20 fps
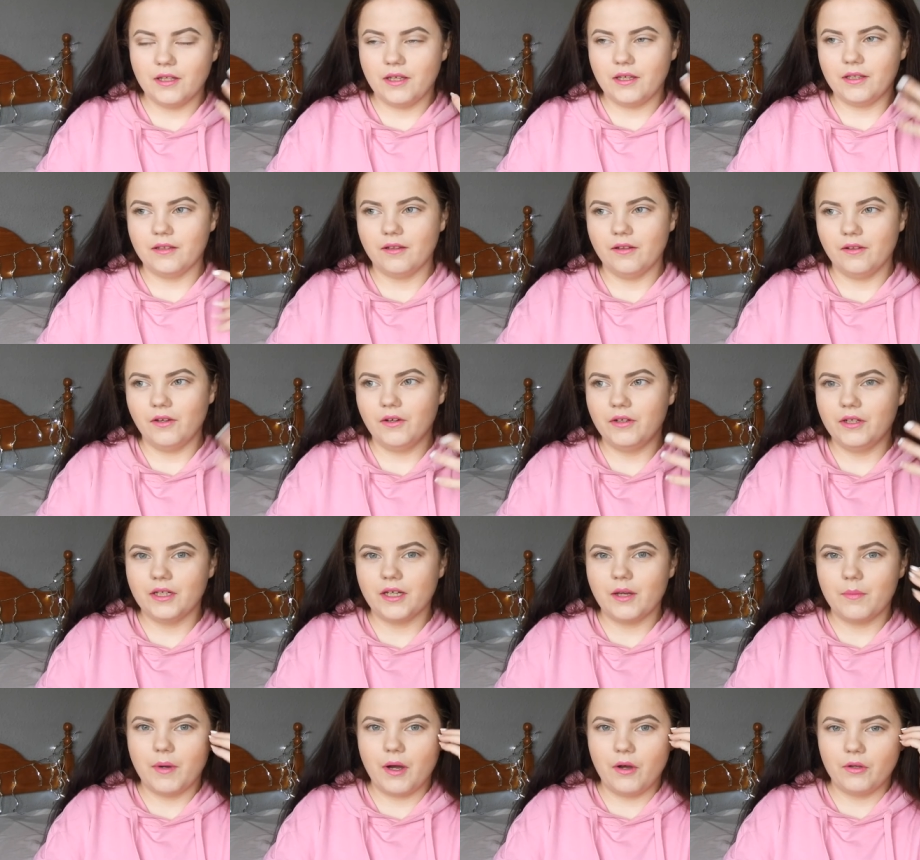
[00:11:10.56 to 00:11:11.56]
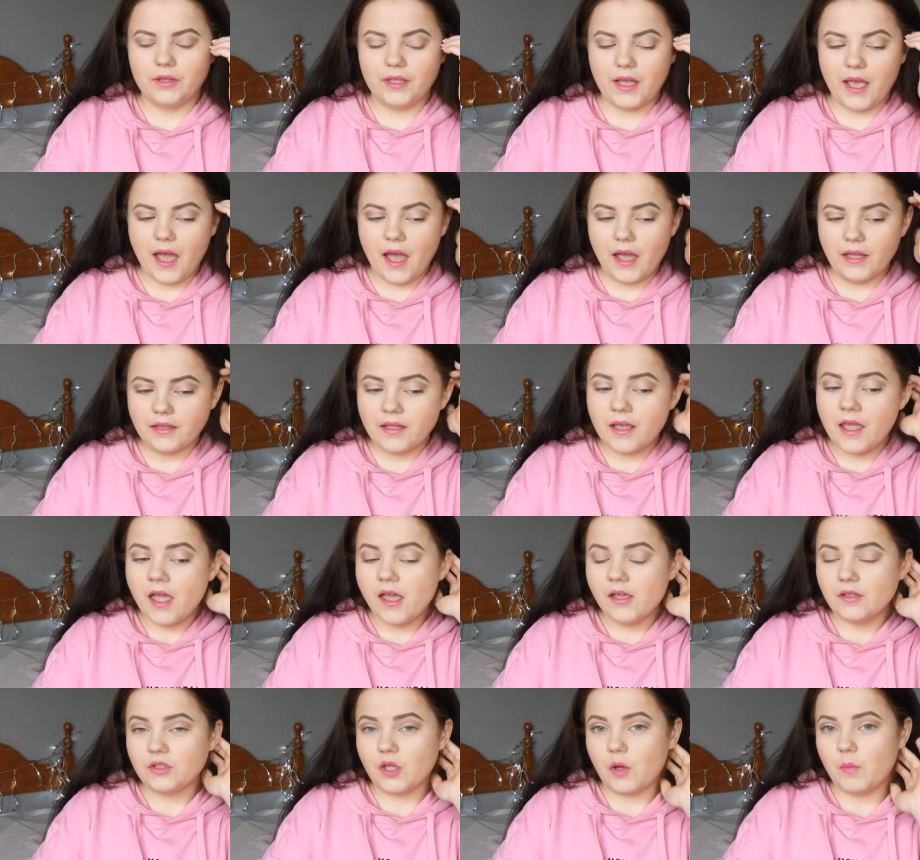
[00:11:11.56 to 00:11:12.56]
and learning about that.
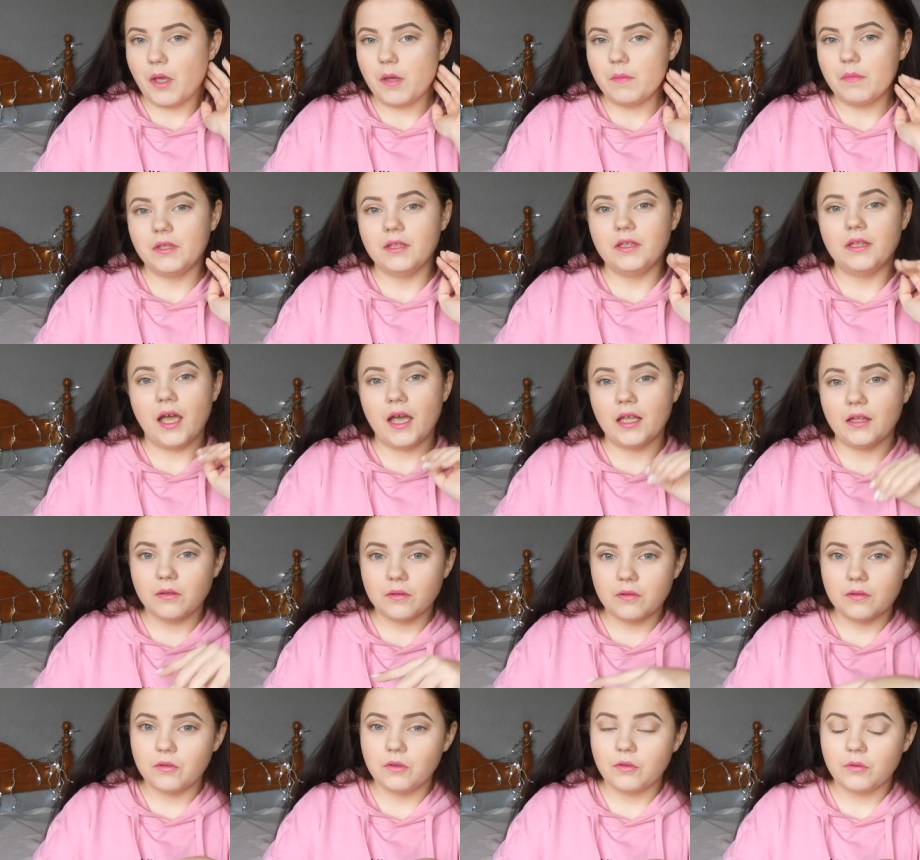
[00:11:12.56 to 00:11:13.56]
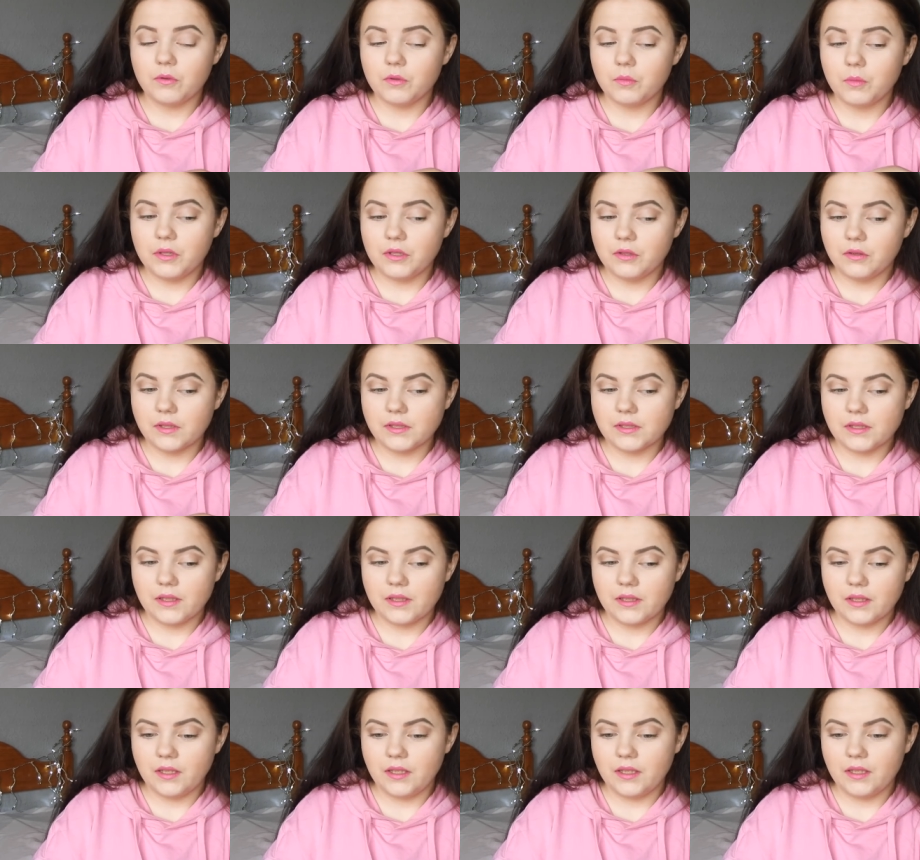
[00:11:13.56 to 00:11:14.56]
So maybe that you would be
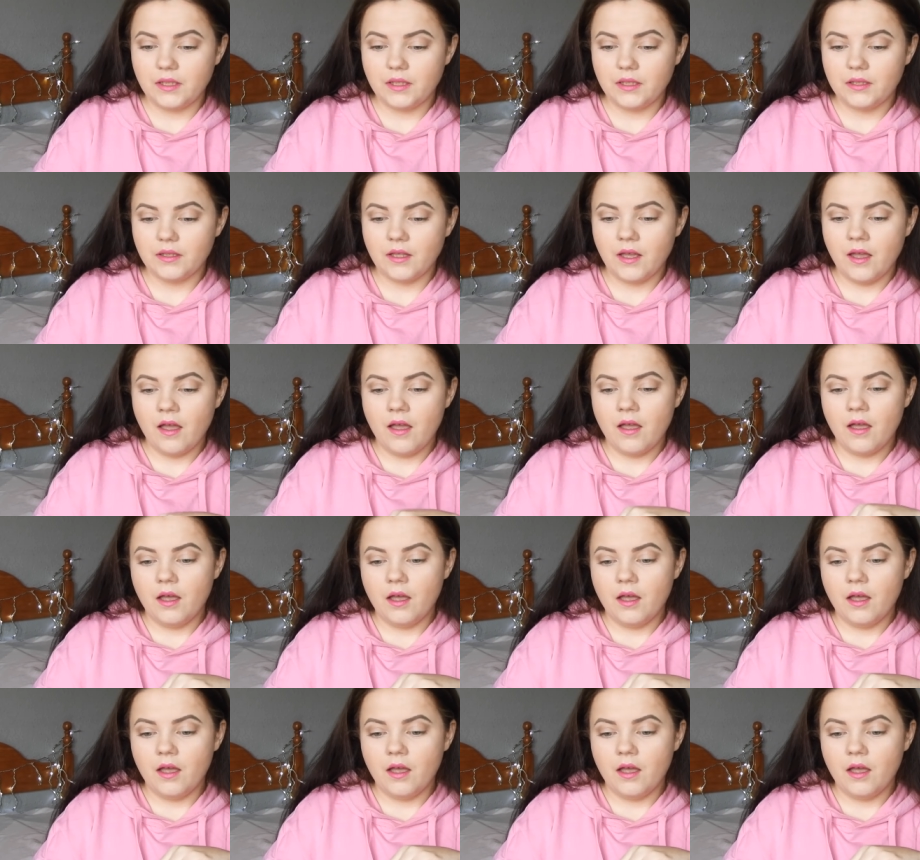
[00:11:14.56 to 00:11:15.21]
interested in.